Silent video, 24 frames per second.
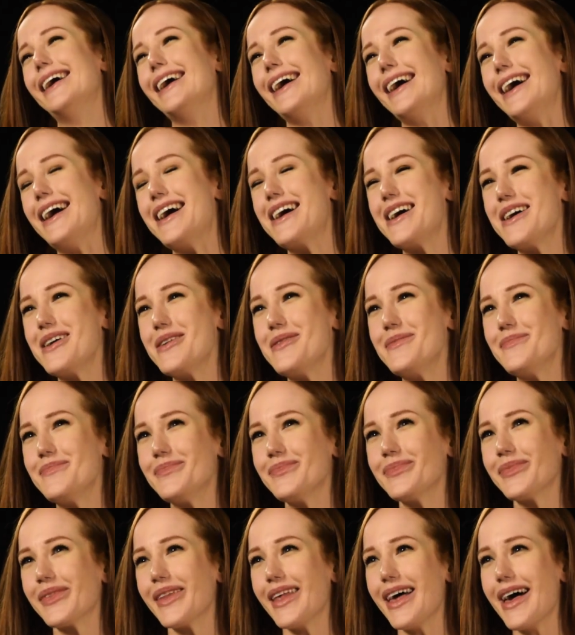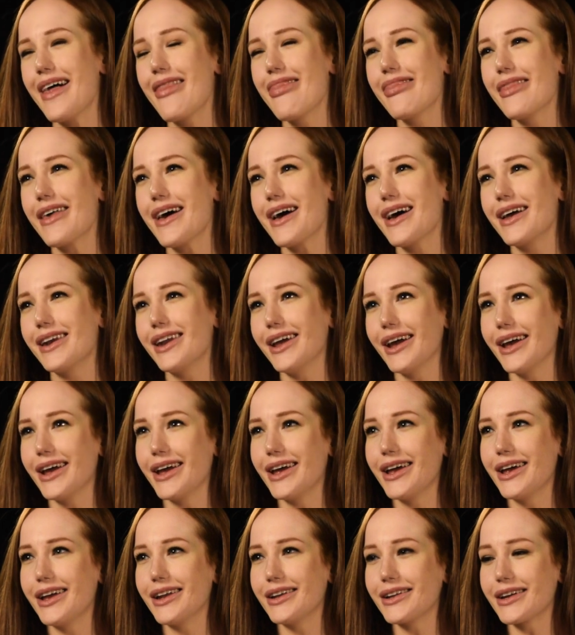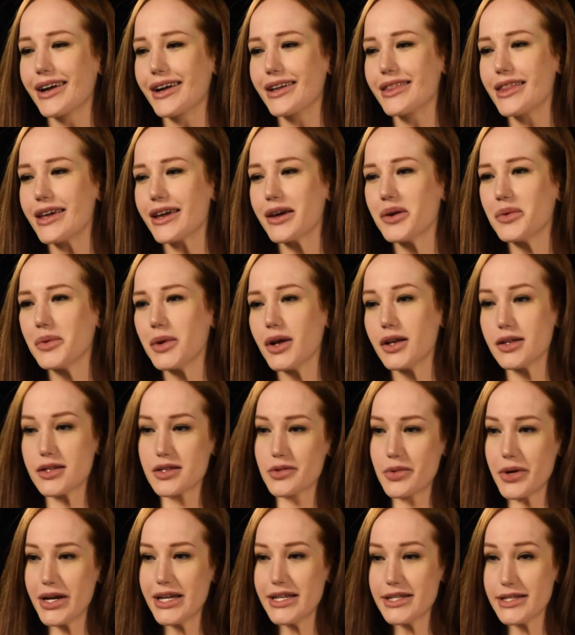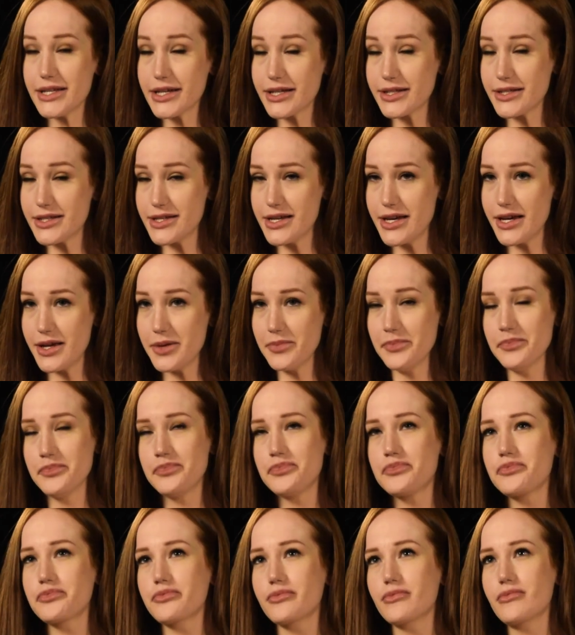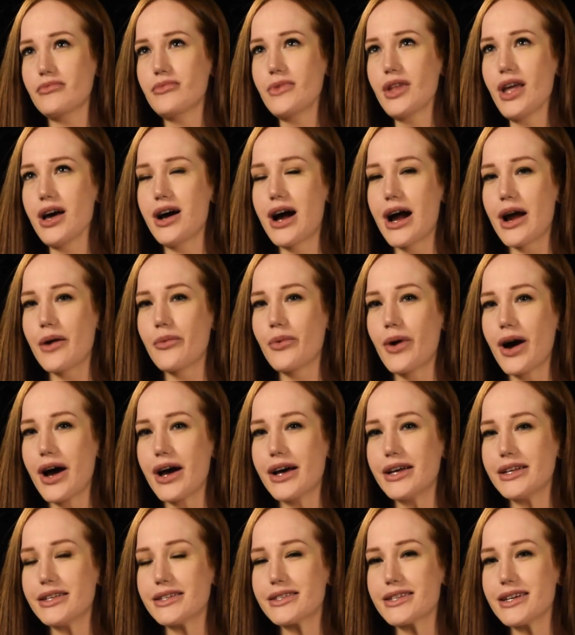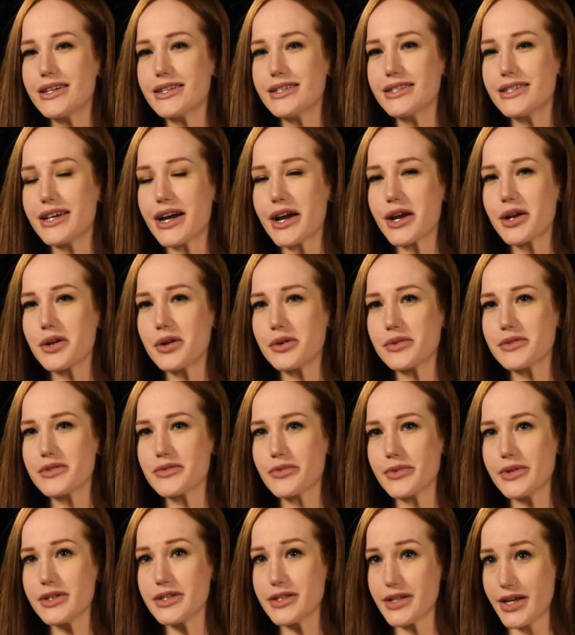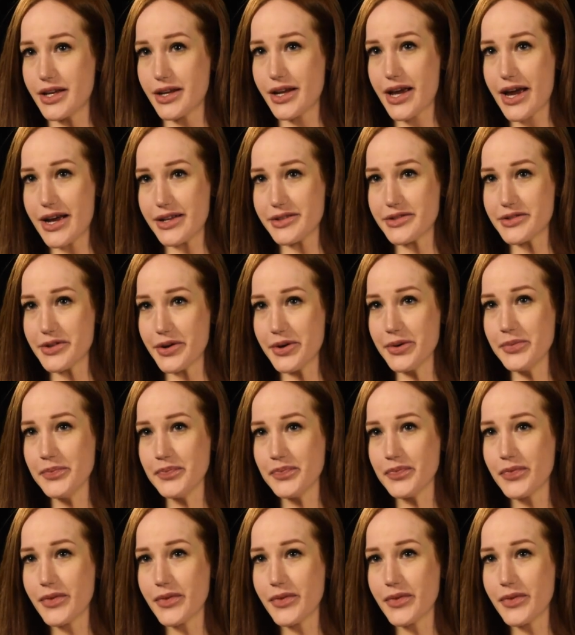And then in, I think it was 2016, I was diagnosed with skin cancer,